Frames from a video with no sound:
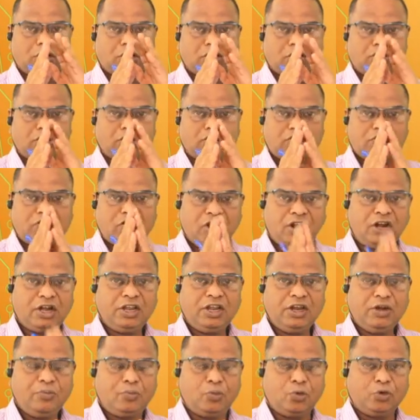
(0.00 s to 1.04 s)
The third
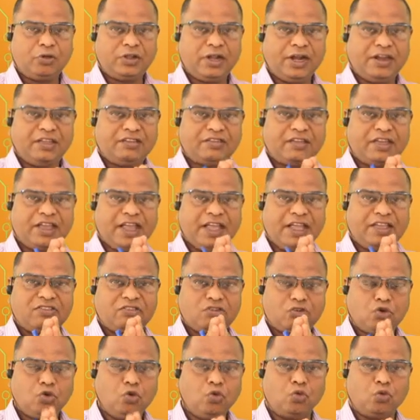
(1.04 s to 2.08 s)
input, that is a
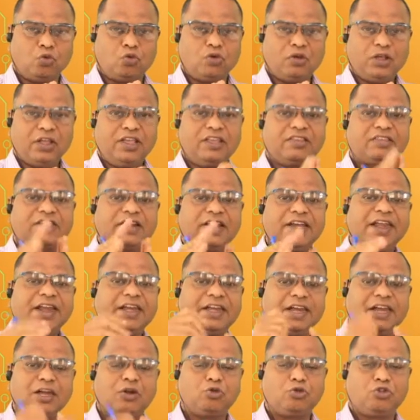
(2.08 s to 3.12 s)
S2, is
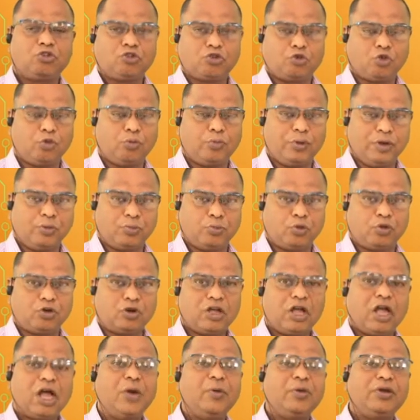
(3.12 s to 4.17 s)
connected to the strobe input.
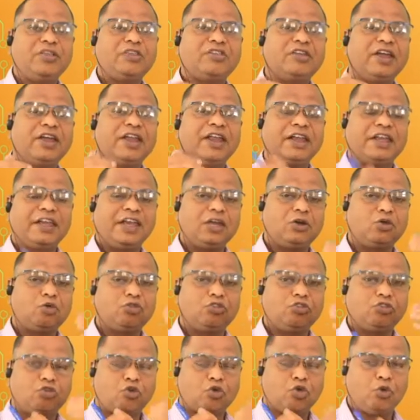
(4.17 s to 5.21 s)
How it is connected to
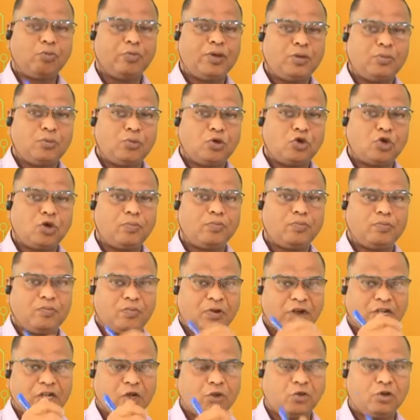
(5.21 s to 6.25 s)
the strobe input of
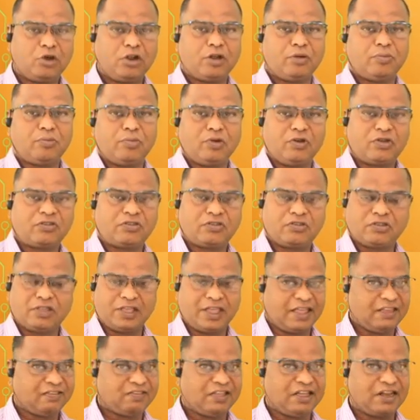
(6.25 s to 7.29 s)
particular mux?
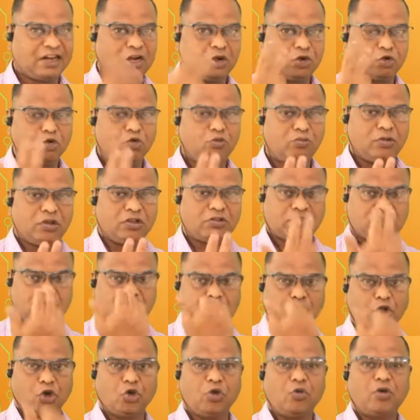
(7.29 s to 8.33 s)
As there are 2 mux,
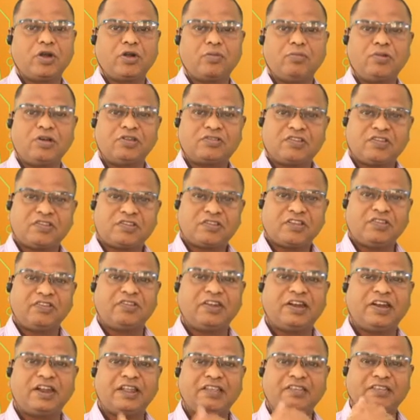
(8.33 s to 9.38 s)
the lower mux is
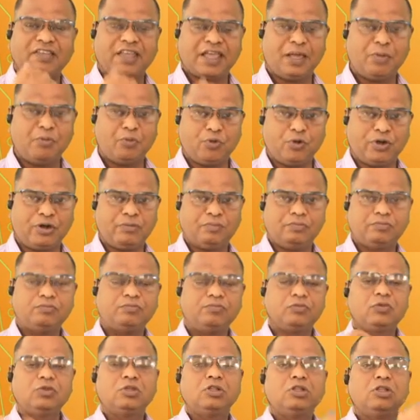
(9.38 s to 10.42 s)
considered as M1,
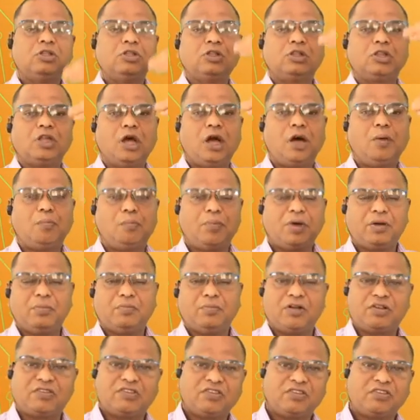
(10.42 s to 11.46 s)
the upper
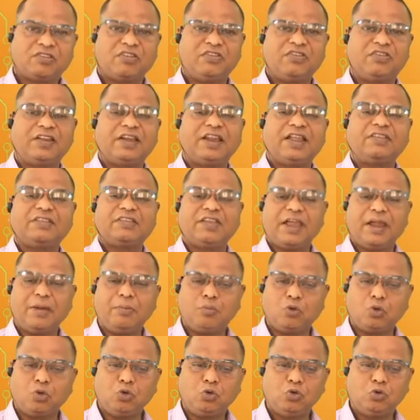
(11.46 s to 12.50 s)
mux is considered as
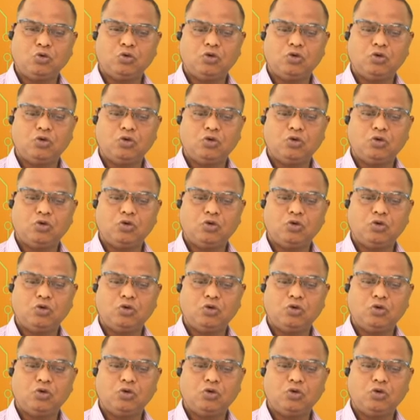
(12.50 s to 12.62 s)
M2.